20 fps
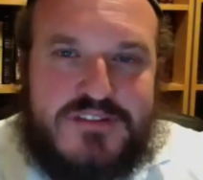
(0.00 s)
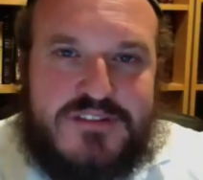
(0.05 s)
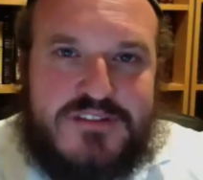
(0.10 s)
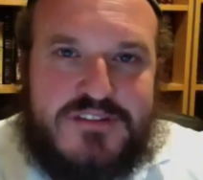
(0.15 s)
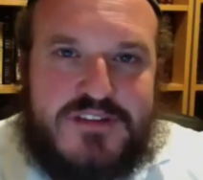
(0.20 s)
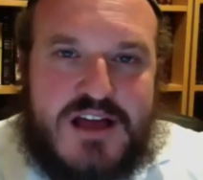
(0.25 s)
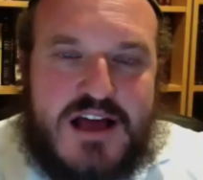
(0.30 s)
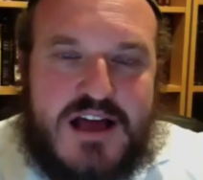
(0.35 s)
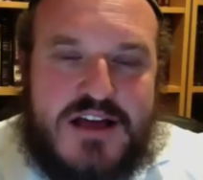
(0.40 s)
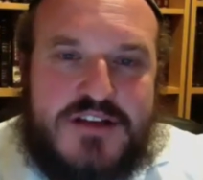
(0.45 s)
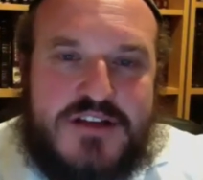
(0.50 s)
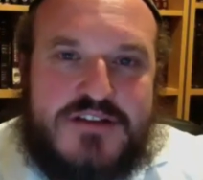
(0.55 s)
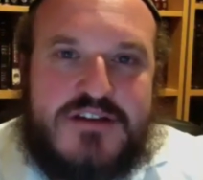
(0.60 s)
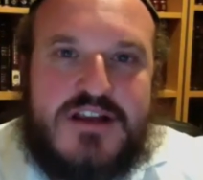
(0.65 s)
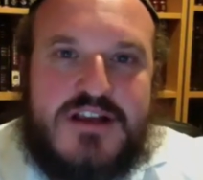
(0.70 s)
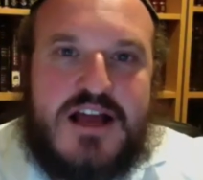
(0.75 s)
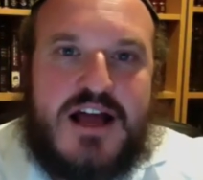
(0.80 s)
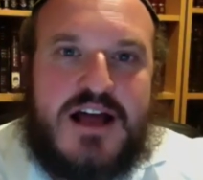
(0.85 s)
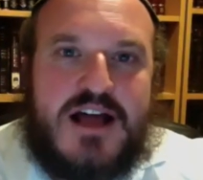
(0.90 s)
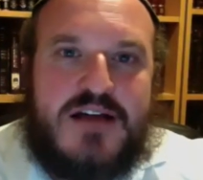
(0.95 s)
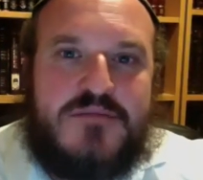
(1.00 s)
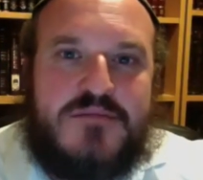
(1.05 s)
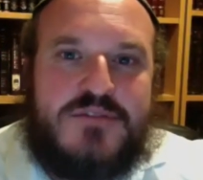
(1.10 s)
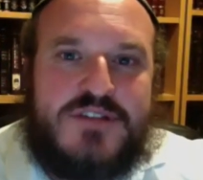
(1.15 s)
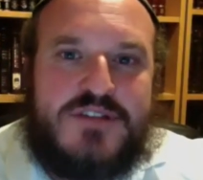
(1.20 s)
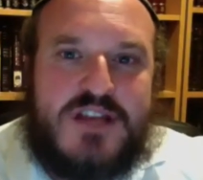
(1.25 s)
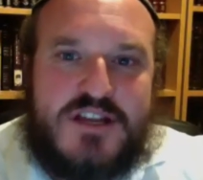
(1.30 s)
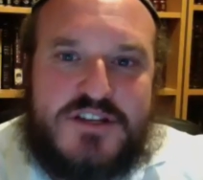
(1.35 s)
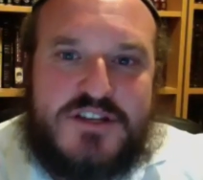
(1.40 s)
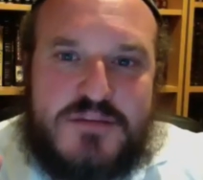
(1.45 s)
Ashrei ha'am
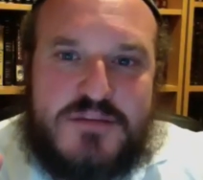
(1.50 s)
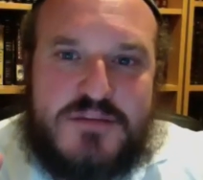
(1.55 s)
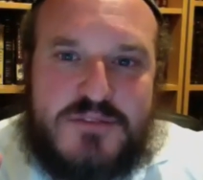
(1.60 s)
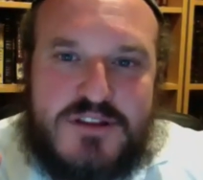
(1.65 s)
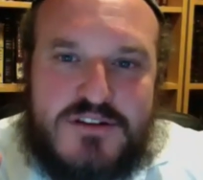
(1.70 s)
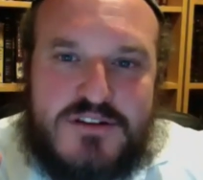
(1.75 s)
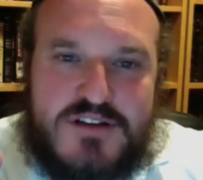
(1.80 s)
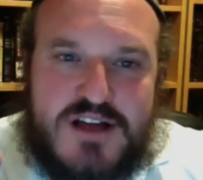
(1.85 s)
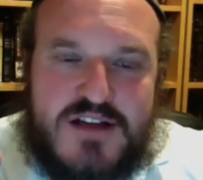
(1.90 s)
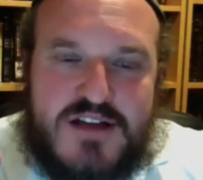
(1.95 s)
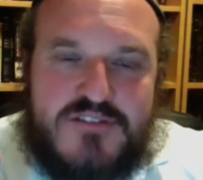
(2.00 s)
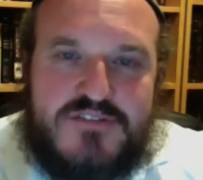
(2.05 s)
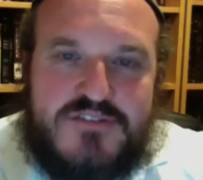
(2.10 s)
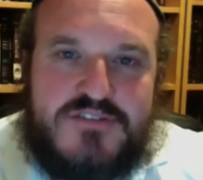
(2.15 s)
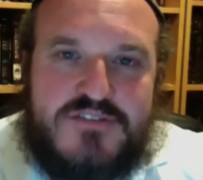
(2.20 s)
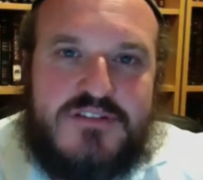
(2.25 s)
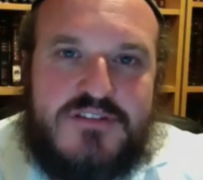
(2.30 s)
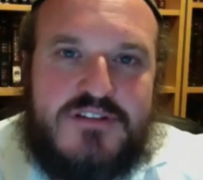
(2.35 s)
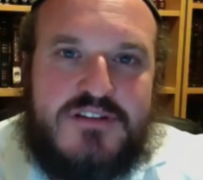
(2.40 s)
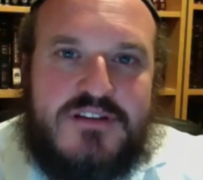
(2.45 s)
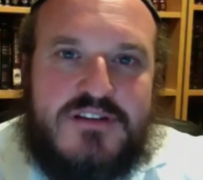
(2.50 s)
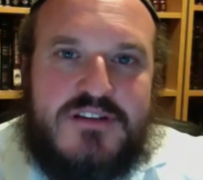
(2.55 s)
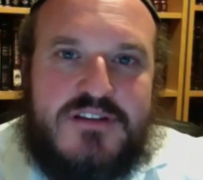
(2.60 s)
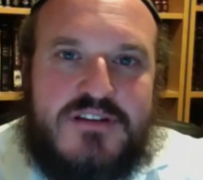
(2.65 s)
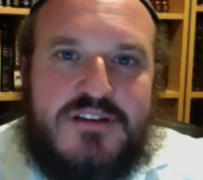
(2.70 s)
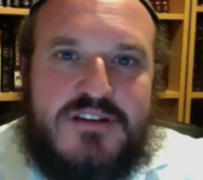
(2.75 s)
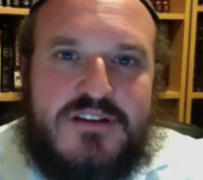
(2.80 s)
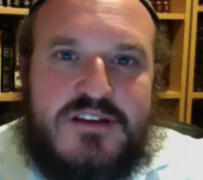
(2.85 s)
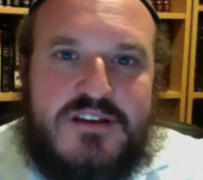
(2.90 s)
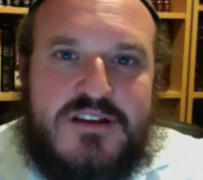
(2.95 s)
she'Hashem elokav.
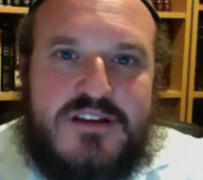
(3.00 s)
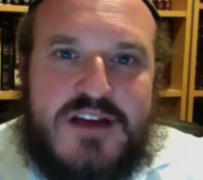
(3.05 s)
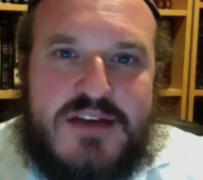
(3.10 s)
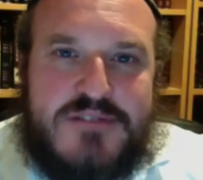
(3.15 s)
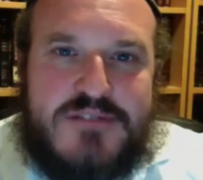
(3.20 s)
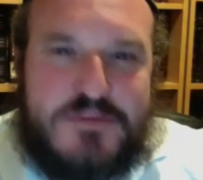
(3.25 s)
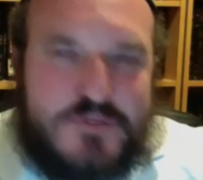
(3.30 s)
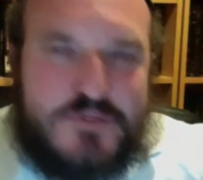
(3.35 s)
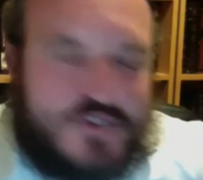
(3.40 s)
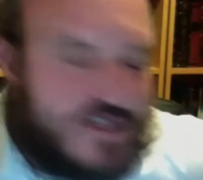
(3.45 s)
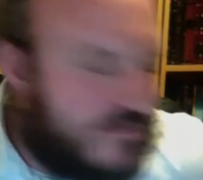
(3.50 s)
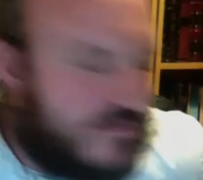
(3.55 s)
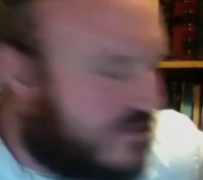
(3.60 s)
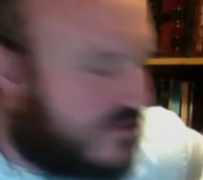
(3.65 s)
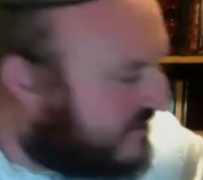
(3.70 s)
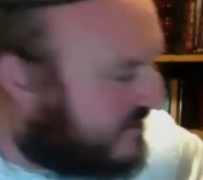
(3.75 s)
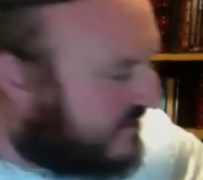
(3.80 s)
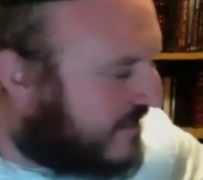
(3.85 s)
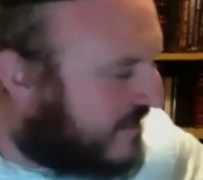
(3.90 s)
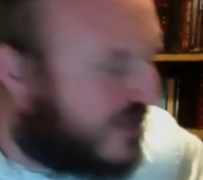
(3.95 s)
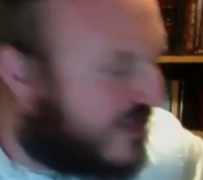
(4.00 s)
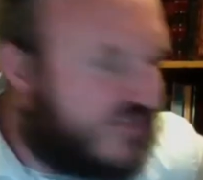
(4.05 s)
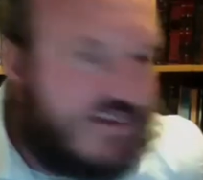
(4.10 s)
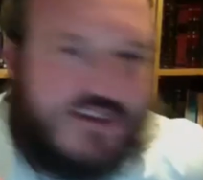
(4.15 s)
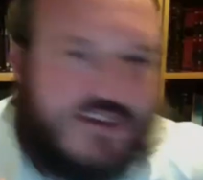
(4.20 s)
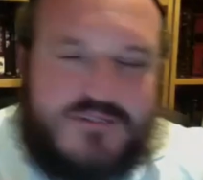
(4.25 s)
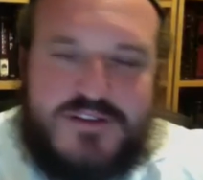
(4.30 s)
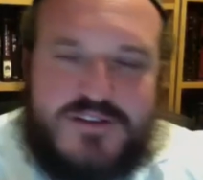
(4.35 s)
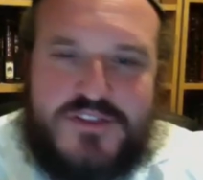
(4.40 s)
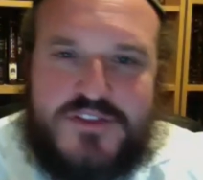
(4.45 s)
And Rebbe Shimon is right
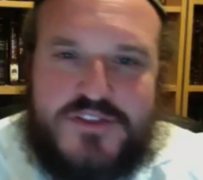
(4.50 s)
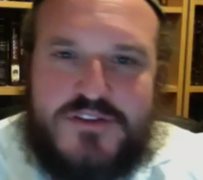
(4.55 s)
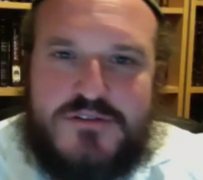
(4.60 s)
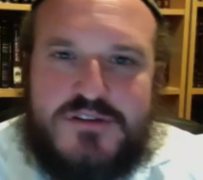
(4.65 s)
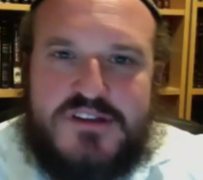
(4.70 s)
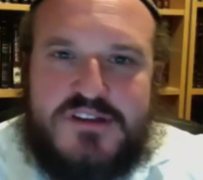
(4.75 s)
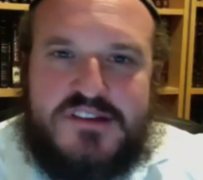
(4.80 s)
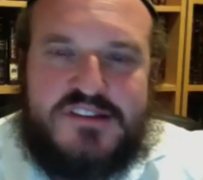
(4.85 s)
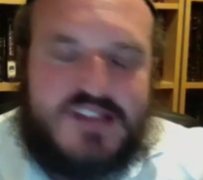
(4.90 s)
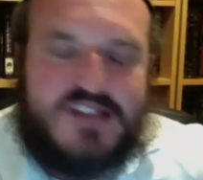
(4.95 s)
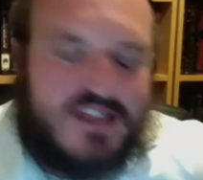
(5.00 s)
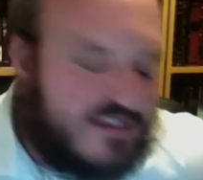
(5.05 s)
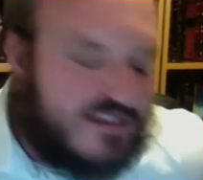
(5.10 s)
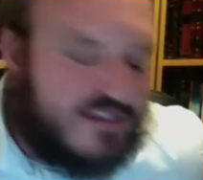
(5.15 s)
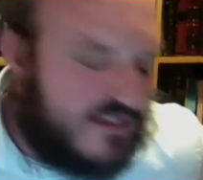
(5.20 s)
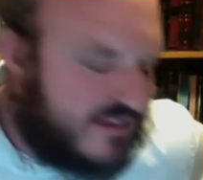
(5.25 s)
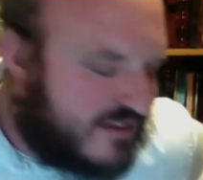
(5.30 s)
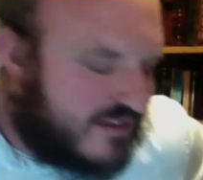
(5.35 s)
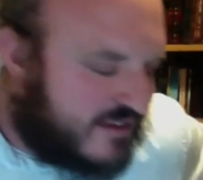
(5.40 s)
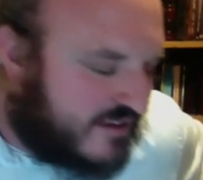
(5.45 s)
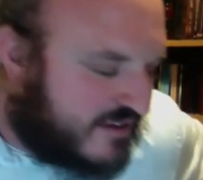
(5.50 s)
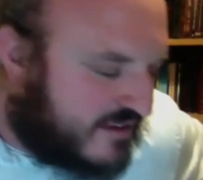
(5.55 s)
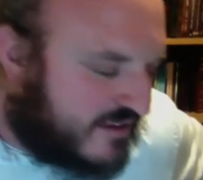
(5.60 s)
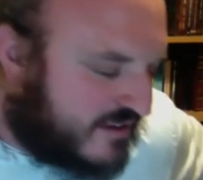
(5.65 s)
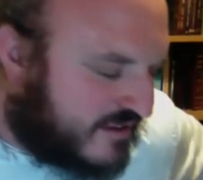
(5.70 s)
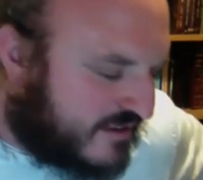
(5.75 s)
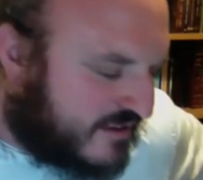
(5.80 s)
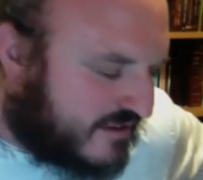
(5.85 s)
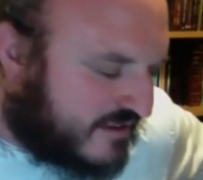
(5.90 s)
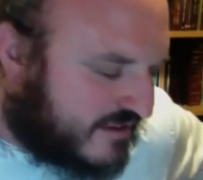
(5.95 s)
there with you and saying,
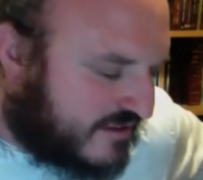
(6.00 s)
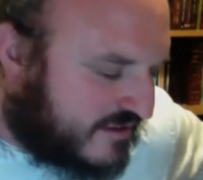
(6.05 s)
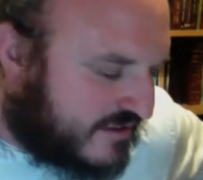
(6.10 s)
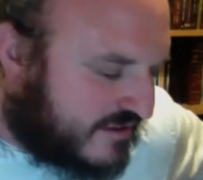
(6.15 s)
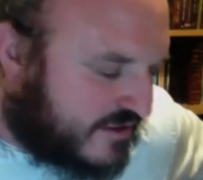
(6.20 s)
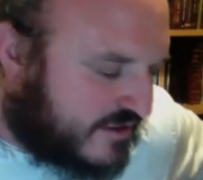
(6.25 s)
you